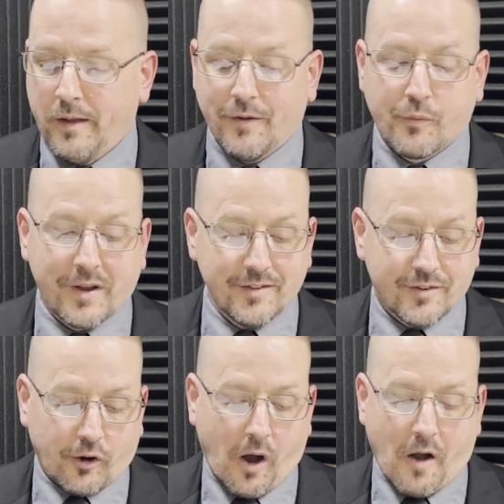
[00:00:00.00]
If we
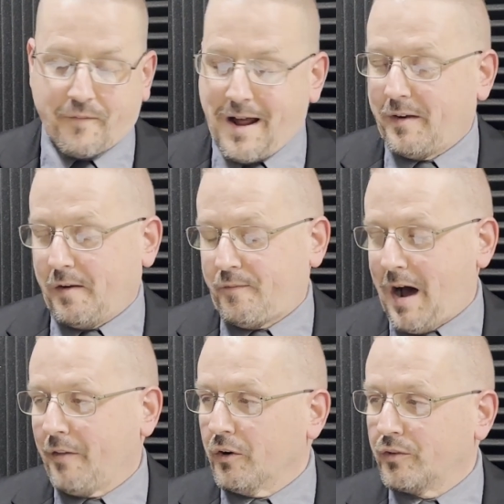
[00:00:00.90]
consider our founding
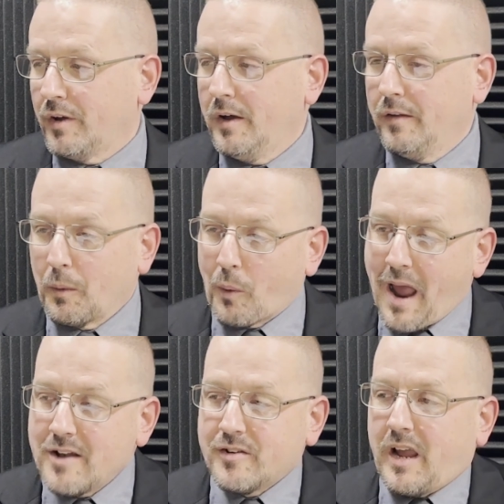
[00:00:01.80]
fathers, they were
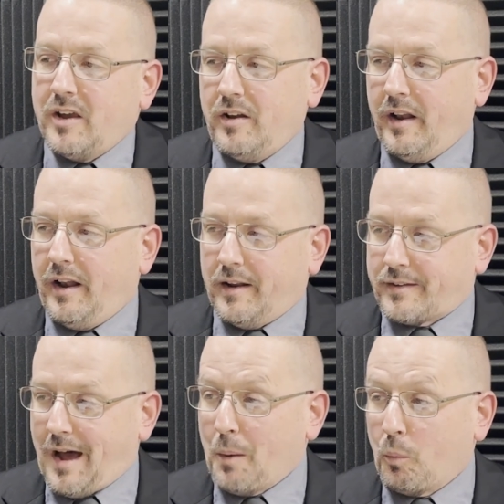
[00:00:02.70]
educated in a
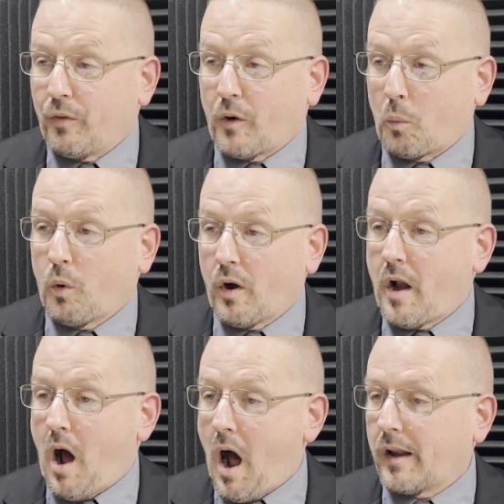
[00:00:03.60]
time where there were
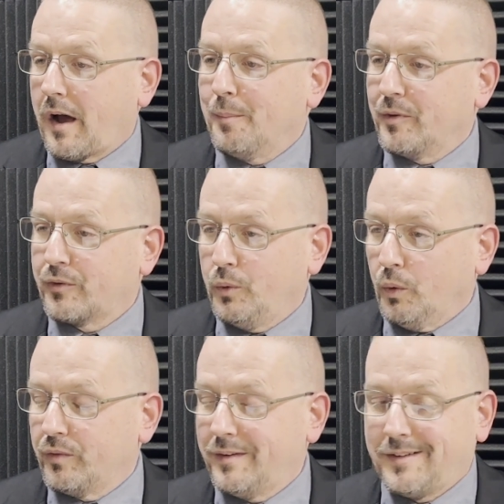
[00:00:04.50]
not common
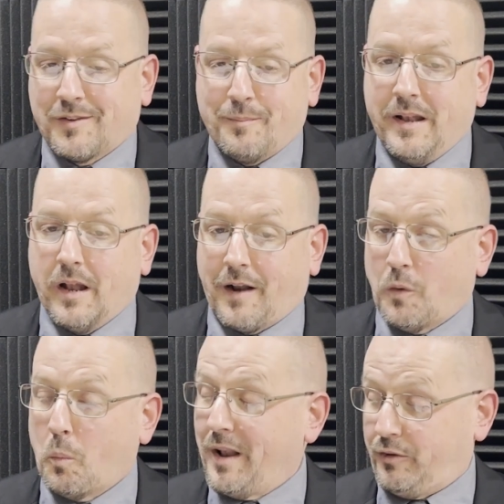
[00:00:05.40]
schools. It doesn't mean none of
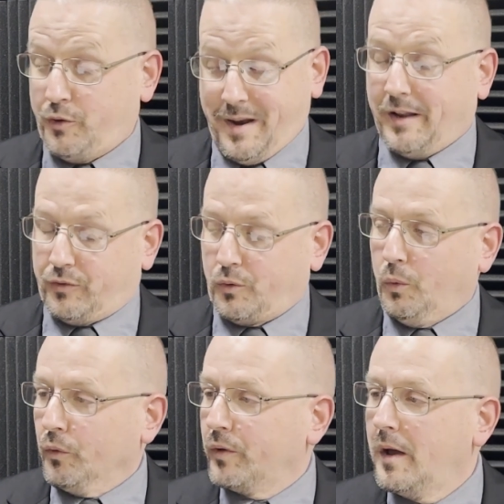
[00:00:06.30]
them went to any
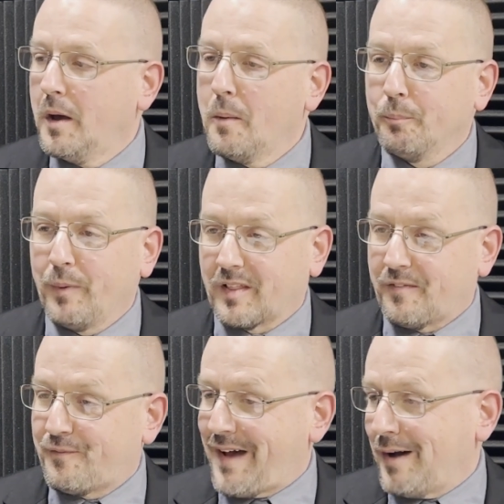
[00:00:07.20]
schools, but the
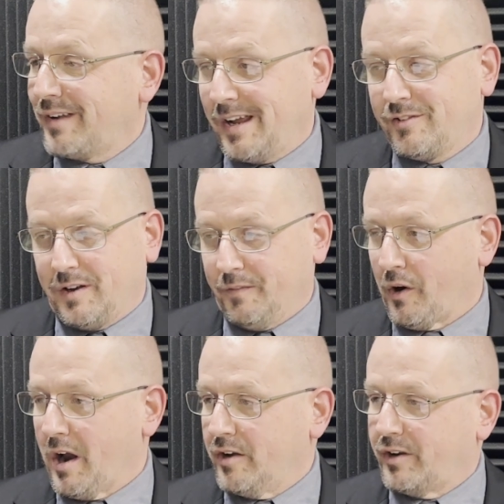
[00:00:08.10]
foundation of
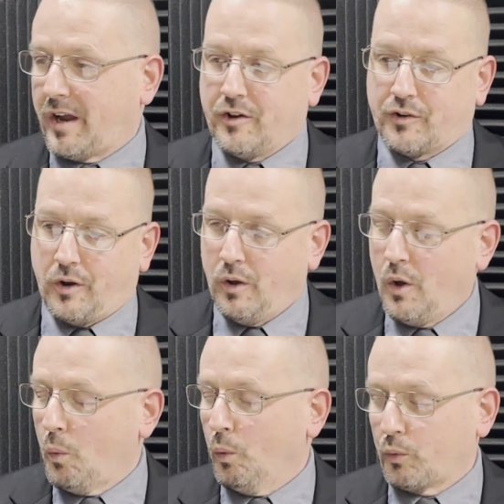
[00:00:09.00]
their education
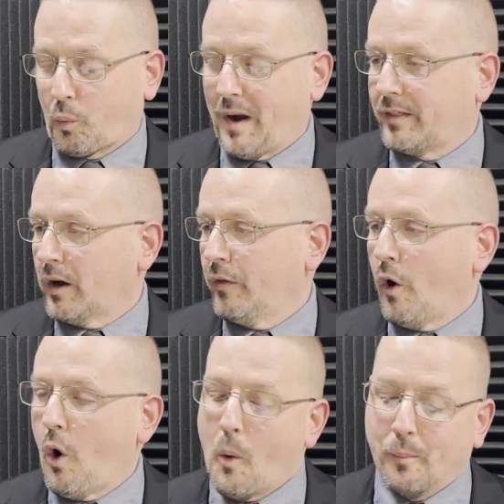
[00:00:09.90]
was right there in the
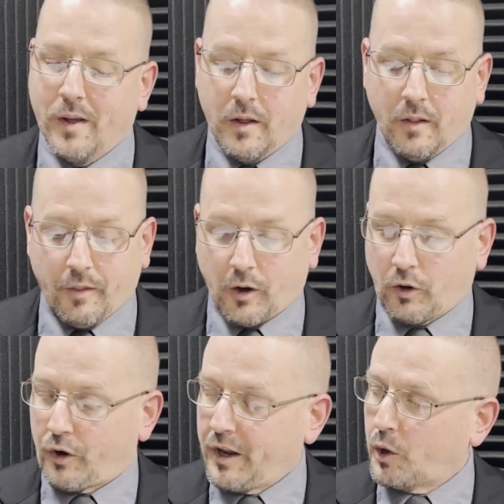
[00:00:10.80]
home. They're
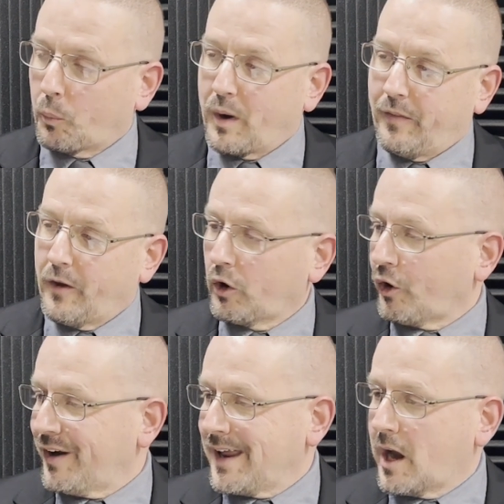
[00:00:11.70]
learning to read, they're
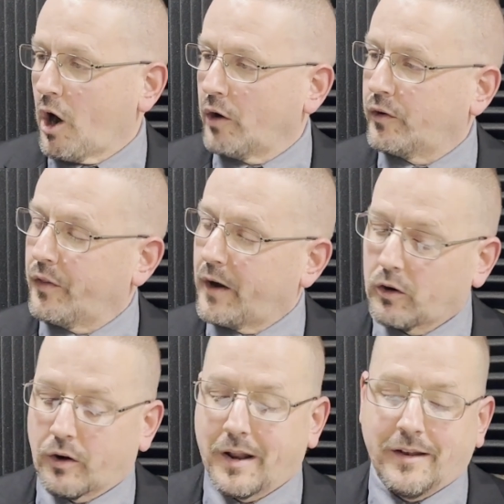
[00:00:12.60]
learning character, they're
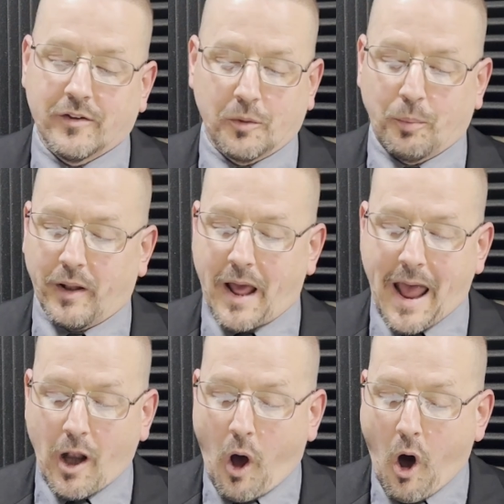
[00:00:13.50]
learning discipline.
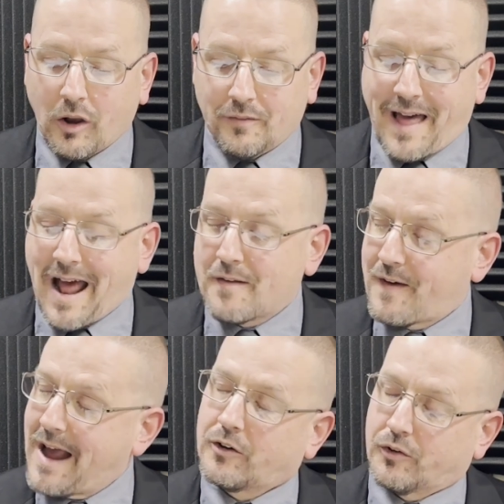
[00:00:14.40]
And all of that
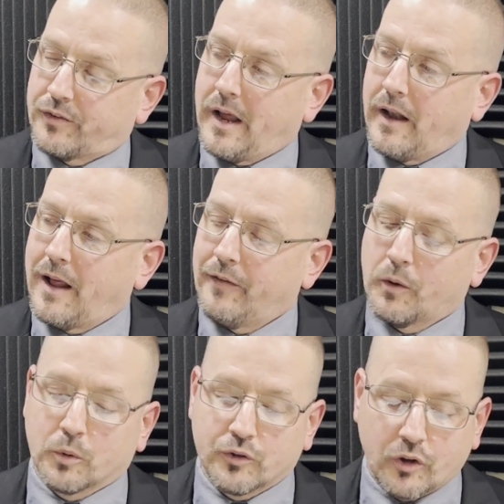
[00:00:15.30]
factors in. And there
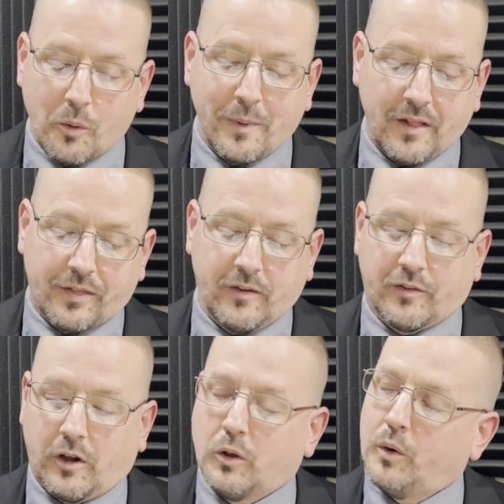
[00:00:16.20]
were so many things
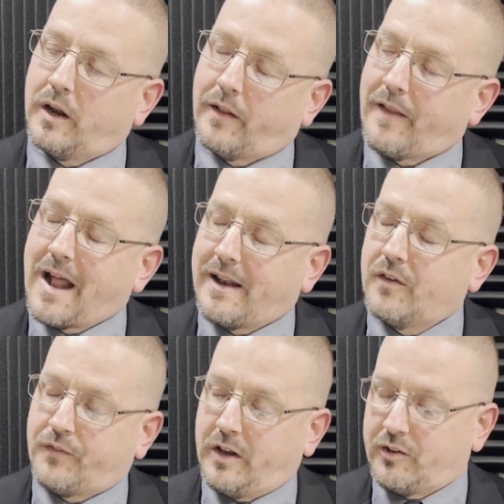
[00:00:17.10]
included in that
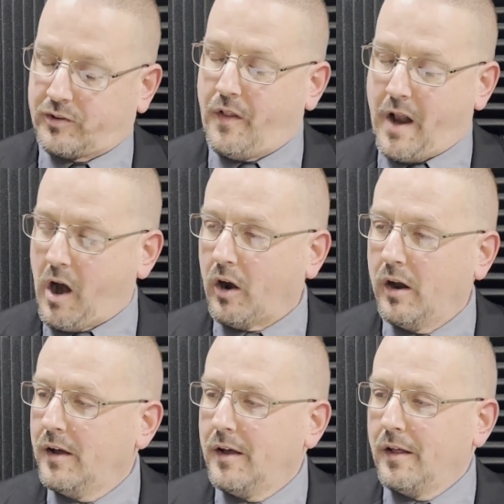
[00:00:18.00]
definition there
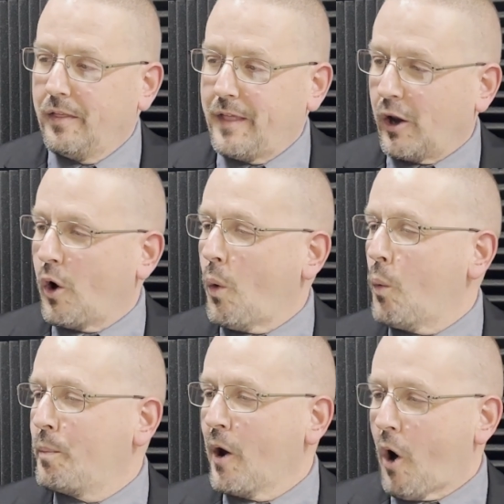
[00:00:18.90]
that go
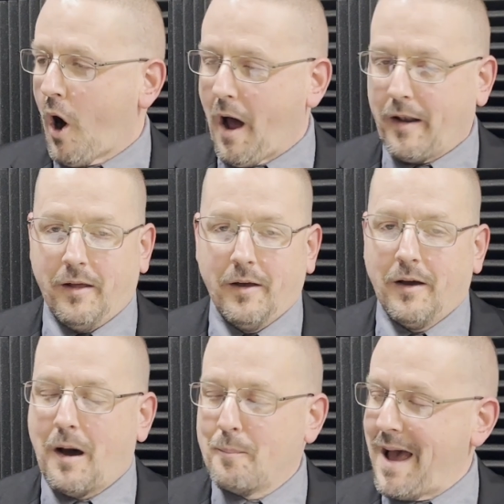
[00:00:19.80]
beyond
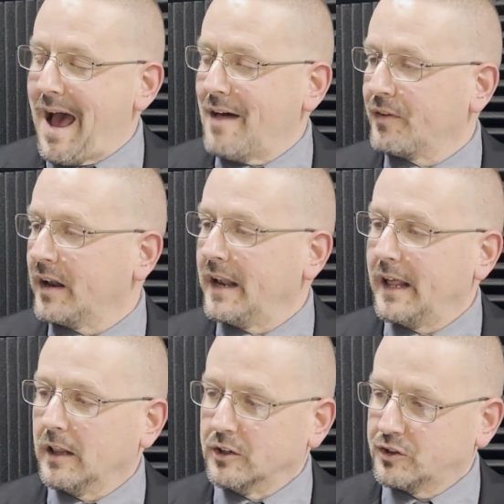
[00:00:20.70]
a math and an
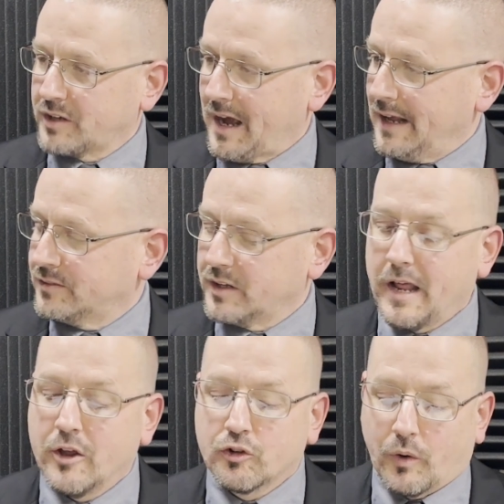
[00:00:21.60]
English, science, and
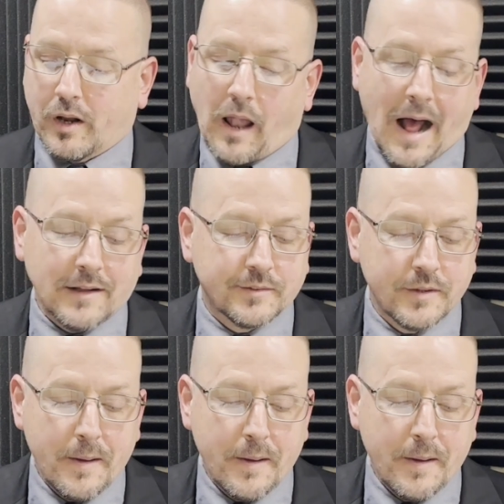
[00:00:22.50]
history class.